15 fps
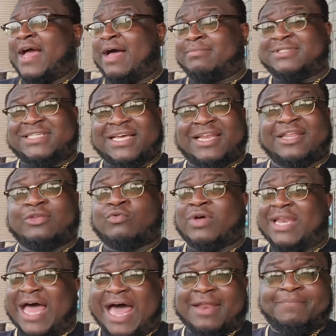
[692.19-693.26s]
I'm telling you,
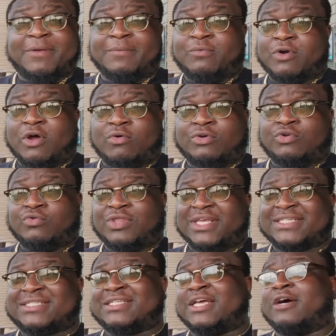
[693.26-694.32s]
a lot of people don't do
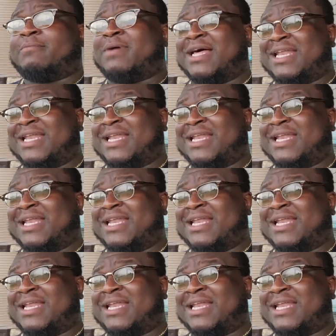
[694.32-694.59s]
this step.